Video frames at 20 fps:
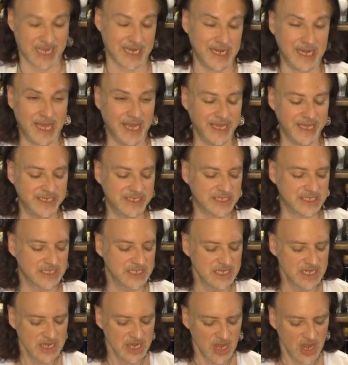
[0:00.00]
knight
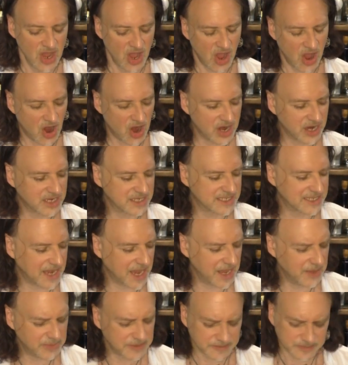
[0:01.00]

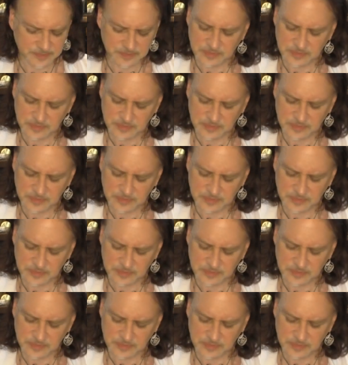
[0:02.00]
archetype.